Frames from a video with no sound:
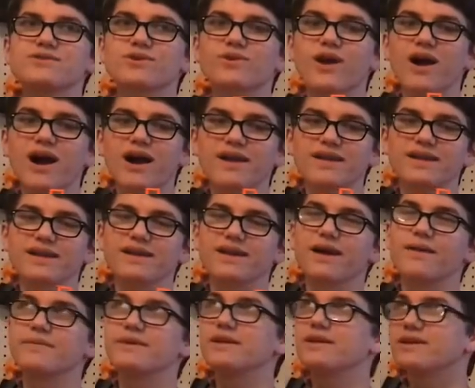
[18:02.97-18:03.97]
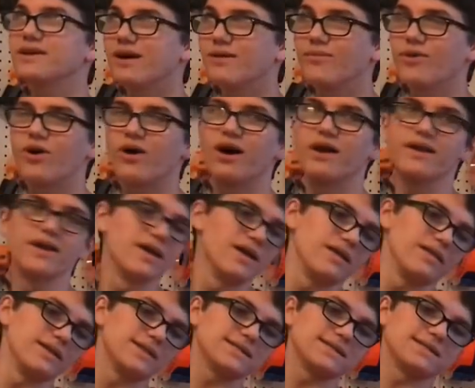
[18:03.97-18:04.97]
a rocket. I mean, come on.
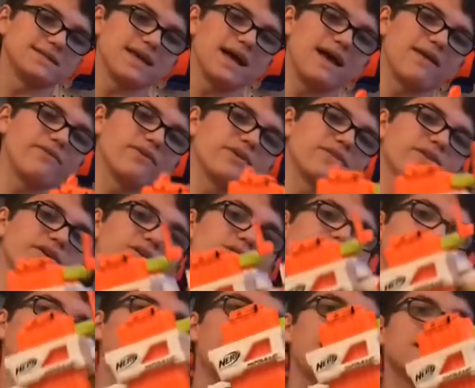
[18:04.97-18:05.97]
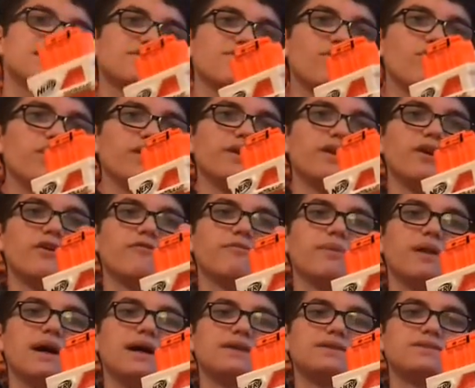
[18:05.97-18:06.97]
This is everything you could ask for in a Nerf
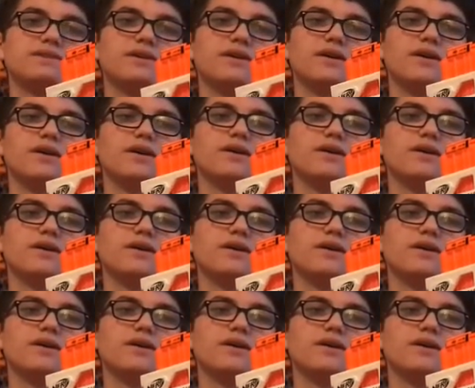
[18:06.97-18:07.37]
blaster.